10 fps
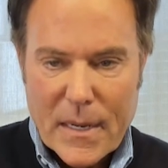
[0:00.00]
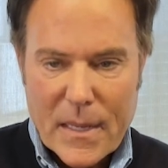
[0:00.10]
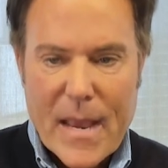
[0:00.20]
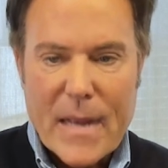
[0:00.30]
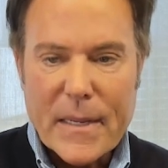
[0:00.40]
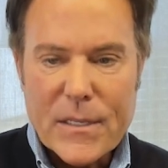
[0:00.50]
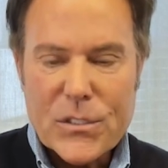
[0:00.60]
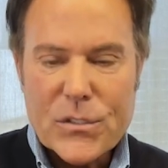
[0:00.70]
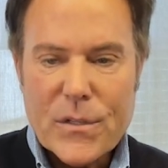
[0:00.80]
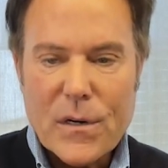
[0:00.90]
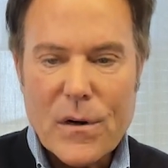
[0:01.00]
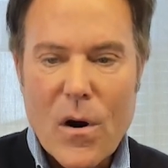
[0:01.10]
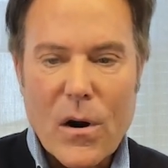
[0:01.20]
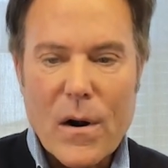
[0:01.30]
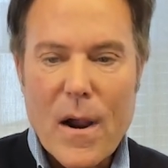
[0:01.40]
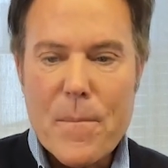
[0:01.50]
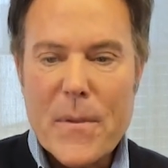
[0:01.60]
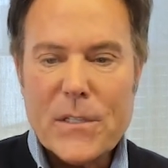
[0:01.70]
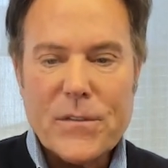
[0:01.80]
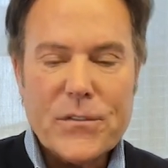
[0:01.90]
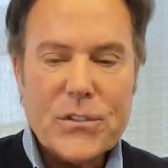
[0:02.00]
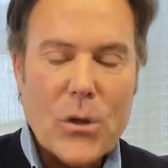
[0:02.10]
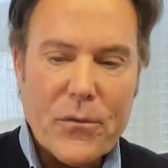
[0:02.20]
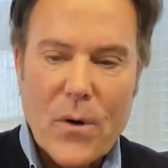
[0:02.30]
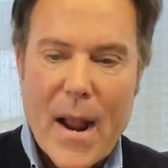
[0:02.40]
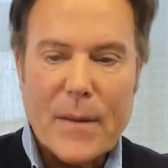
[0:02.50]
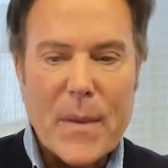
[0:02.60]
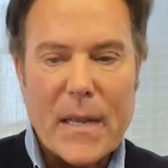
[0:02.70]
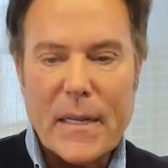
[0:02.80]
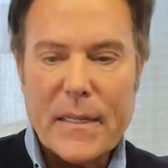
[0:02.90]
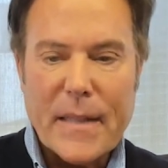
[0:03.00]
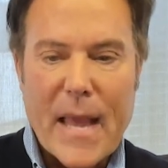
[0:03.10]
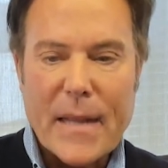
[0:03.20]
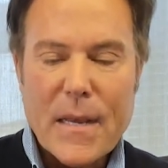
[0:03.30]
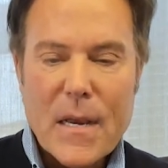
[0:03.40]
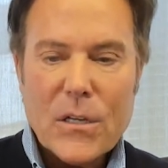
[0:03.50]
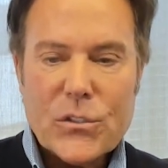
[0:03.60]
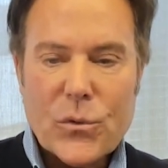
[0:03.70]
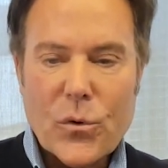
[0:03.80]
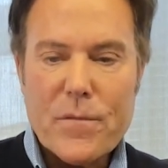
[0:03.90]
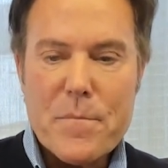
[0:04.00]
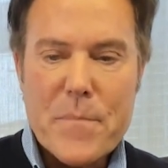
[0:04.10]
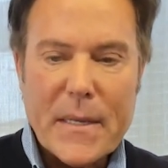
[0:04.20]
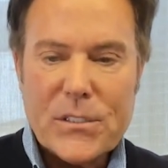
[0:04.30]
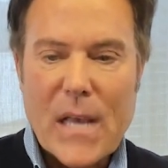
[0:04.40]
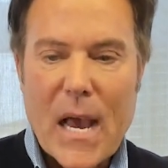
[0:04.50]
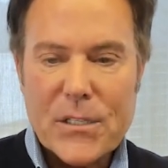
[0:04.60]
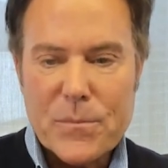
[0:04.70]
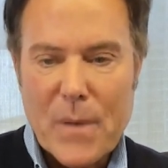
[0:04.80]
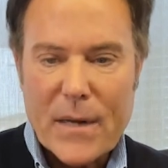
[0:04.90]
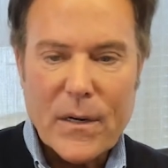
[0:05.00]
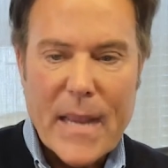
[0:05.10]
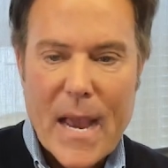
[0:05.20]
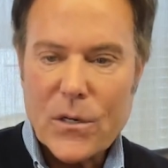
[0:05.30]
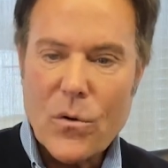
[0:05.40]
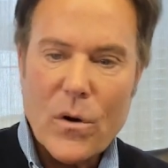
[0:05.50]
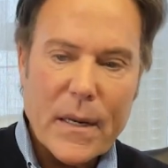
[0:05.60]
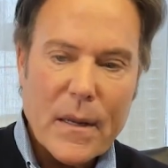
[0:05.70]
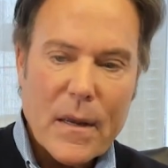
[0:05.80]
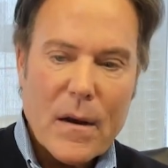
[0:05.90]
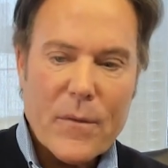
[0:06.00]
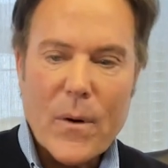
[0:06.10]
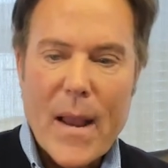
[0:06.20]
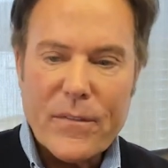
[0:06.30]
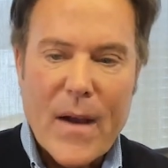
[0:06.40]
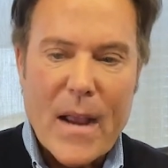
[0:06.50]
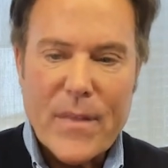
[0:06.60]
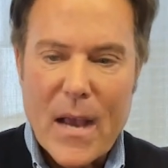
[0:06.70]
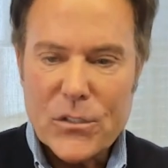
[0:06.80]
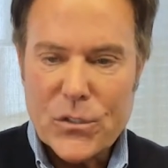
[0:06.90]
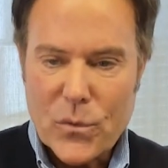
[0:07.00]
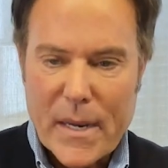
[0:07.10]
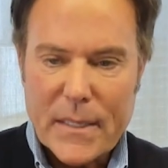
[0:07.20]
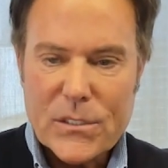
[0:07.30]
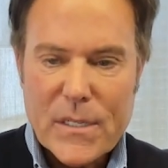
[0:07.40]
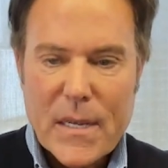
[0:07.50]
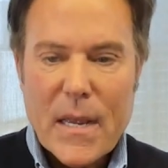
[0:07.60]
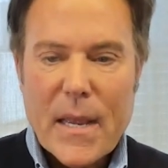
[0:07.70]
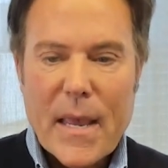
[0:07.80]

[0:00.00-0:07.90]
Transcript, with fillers: and that is there are a, it's so fragmented in that sort of mid-sized miner category of around 5,000 rigs.